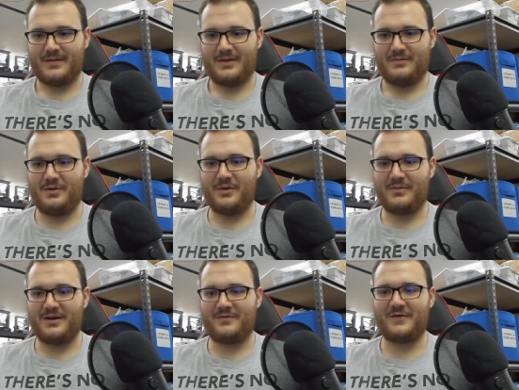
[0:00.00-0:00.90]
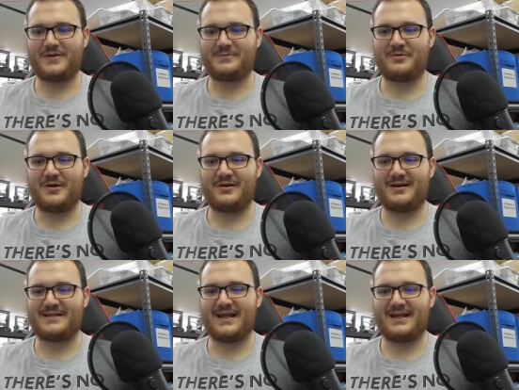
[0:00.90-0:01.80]
Built my first printer a
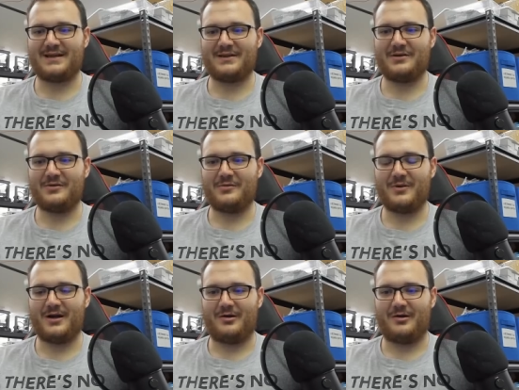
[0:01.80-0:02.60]
decade ago. Wow,